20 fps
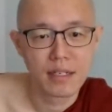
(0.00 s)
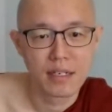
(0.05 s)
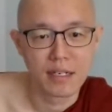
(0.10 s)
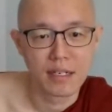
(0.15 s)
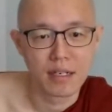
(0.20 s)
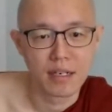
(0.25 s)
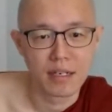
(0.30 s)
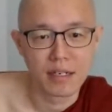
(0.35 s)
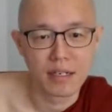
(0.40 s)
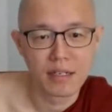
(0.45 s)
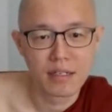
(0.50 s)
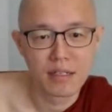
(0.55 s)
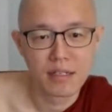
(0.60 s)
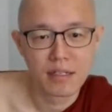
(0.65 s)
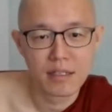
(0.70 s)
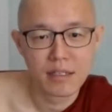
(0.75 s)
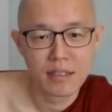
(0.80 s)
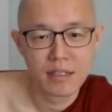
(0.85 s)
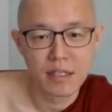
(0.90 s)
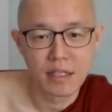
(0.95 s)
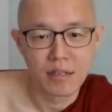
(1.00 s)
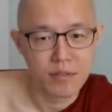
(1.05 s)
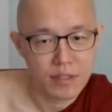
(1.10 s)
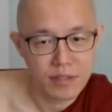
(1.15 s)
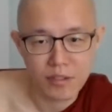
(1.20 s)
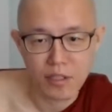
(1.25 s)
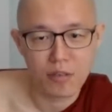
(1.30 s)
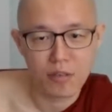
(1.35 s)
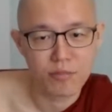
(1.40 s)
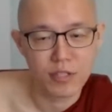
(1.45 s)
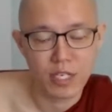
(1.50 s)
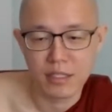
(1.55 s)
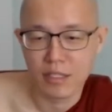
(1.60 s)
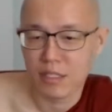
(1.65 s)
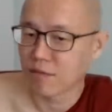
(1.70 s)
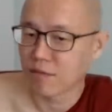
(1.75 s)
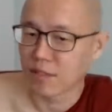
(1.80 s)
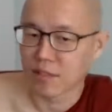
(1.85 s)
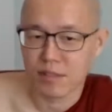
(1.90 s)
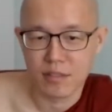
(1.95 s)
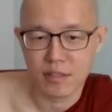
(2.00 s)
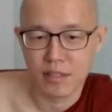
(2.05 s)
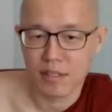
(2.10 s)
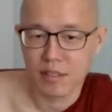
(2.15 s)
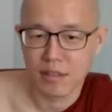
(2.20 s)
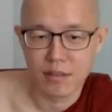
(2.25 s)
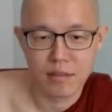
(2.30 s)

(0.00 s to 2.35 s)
If it's not objective, it's